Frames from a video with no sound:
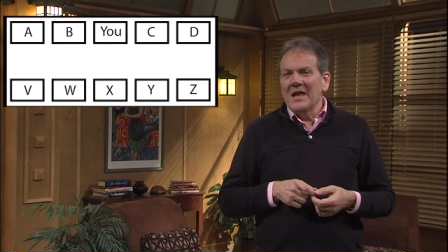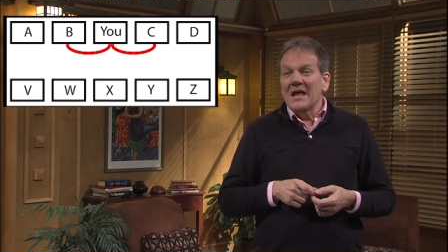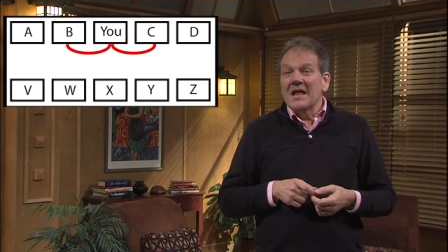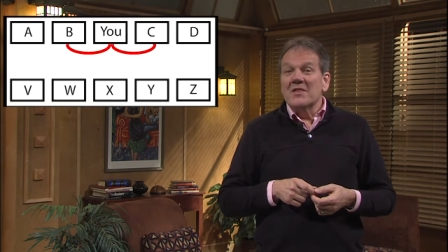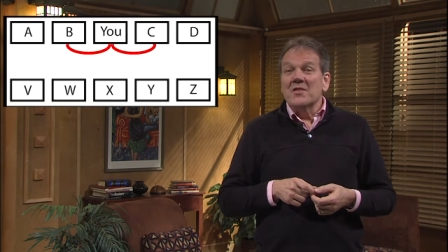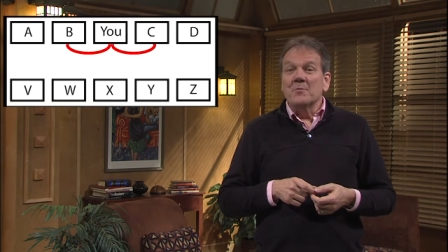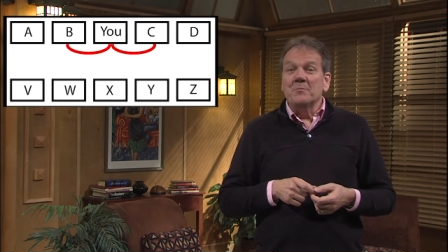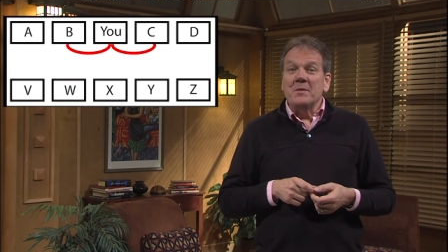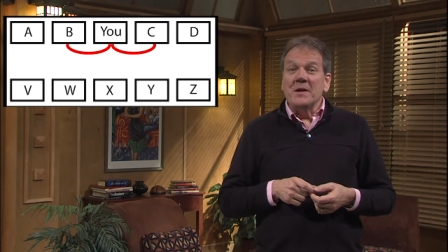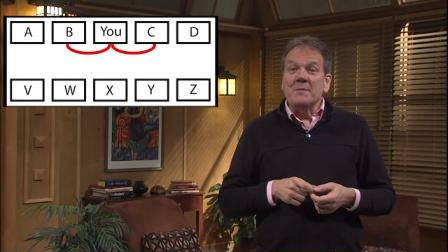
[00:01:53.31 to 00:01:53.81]

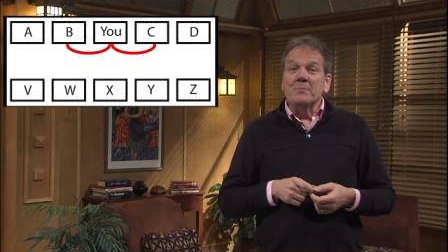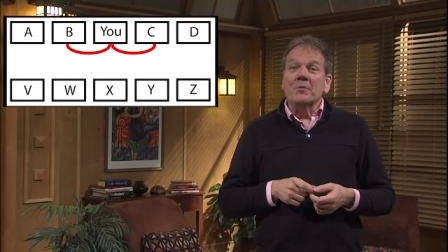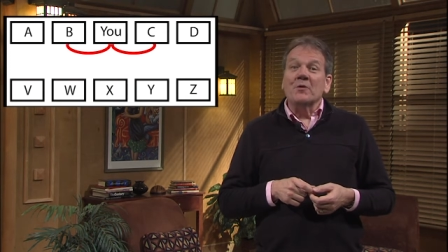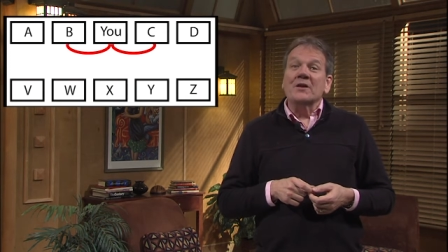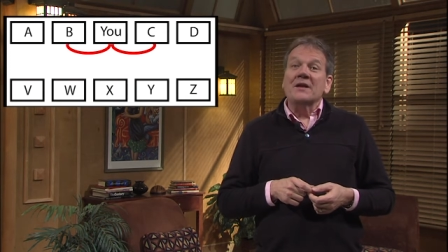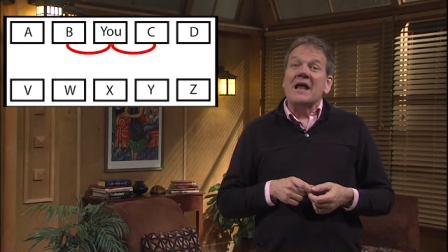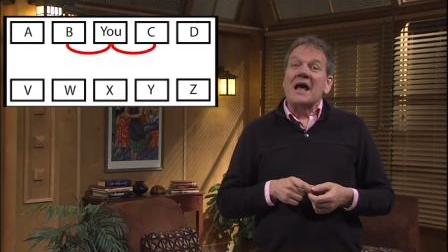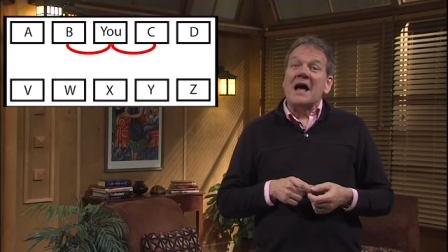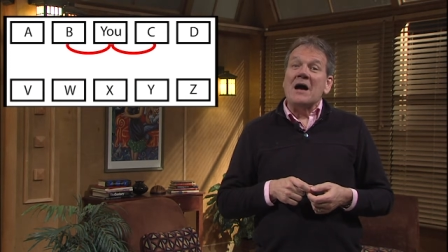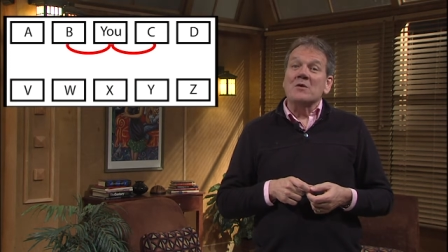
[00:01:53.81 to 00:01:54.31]
The people in
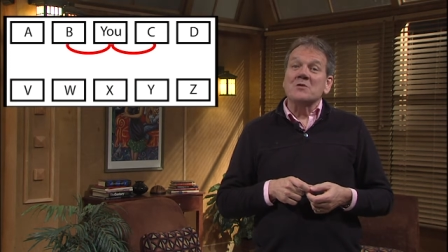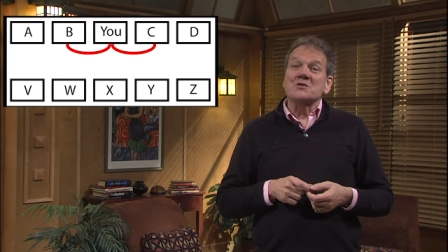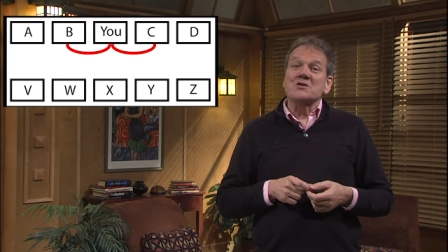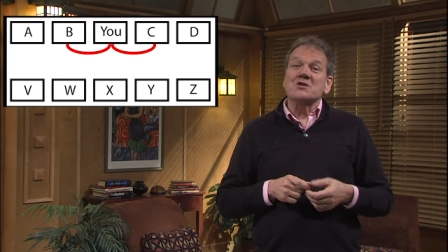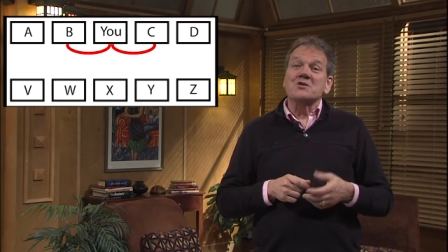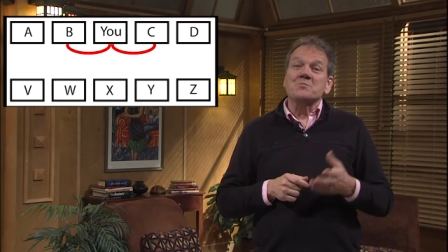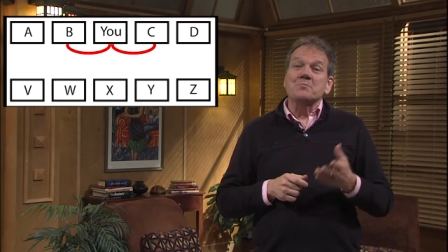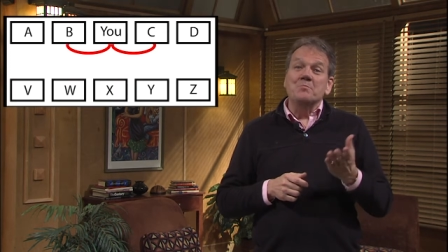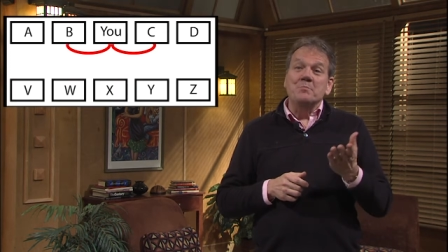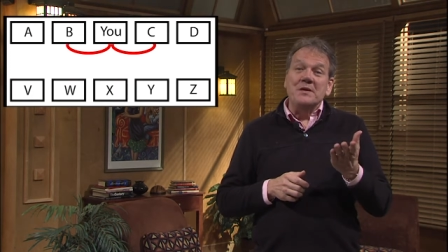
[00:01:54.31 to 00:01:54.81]

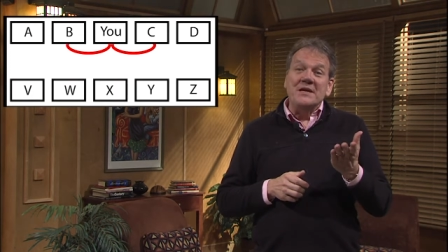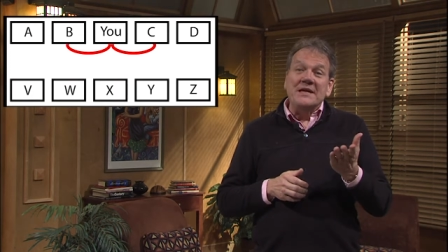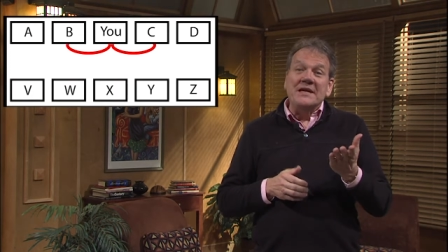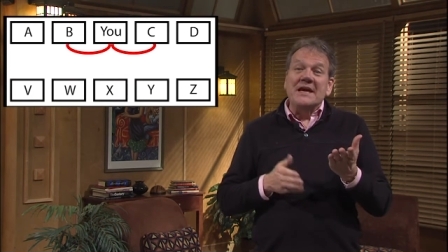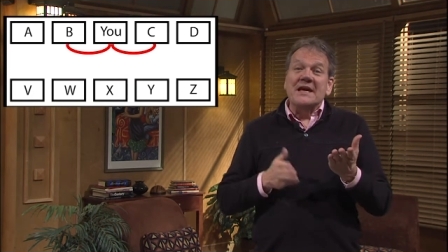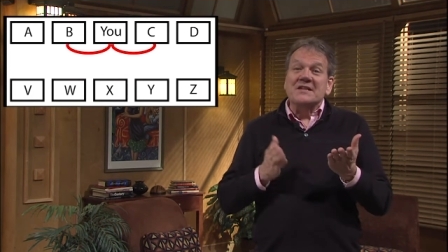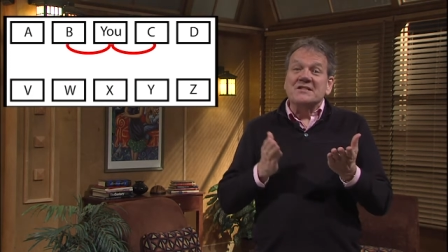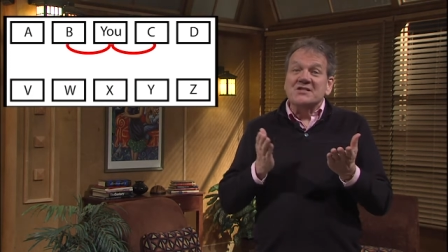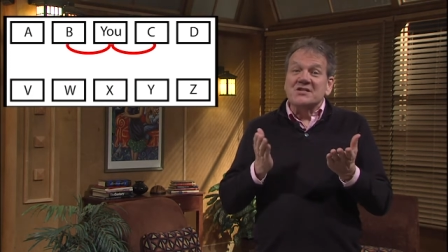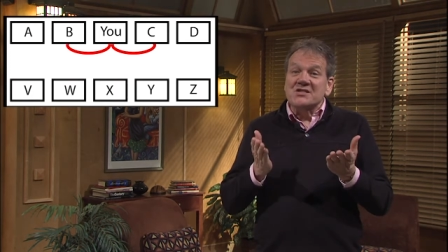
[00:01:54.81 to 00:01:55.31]
houses B
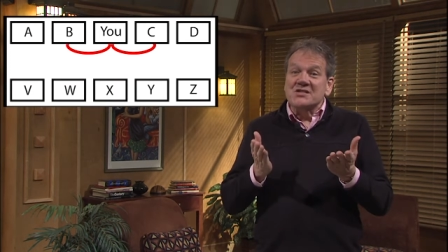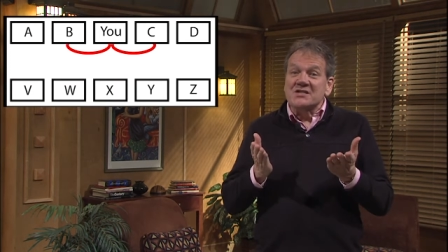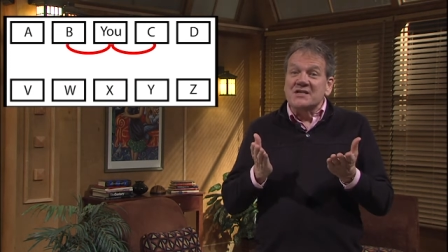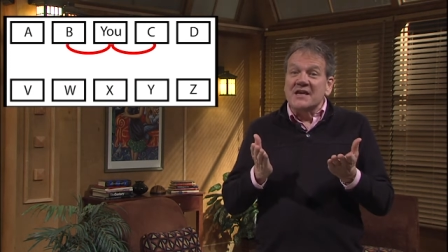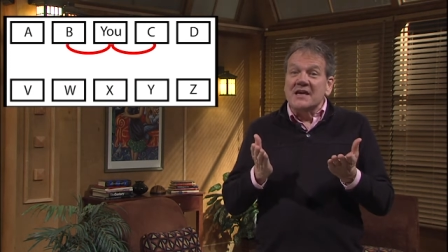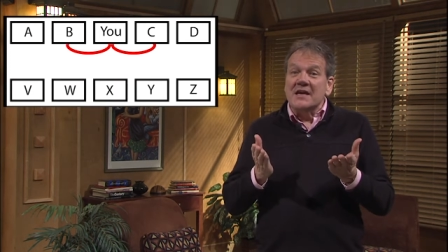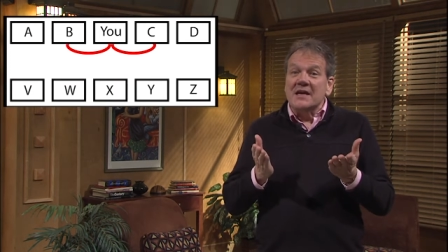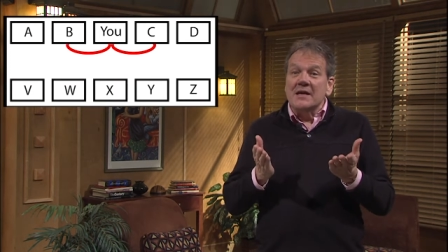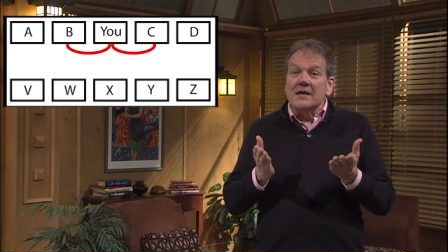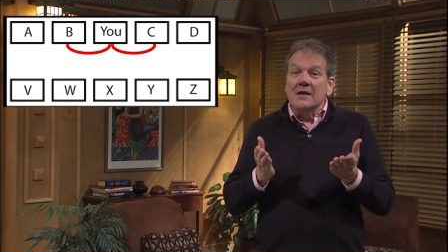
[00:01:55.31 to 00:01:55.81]
and
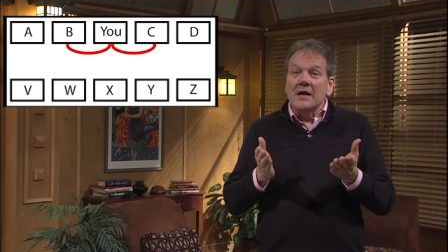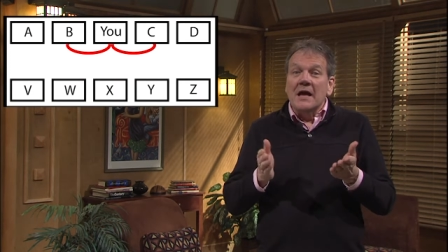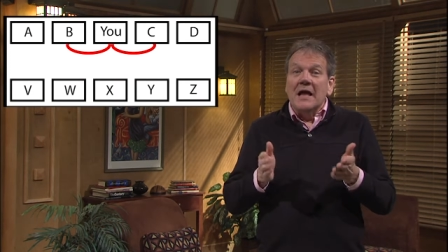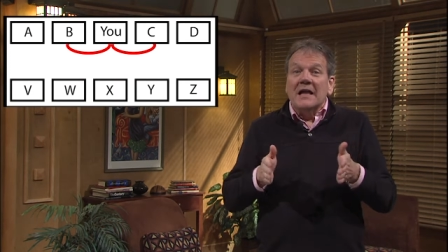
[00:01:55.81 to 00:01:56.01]
C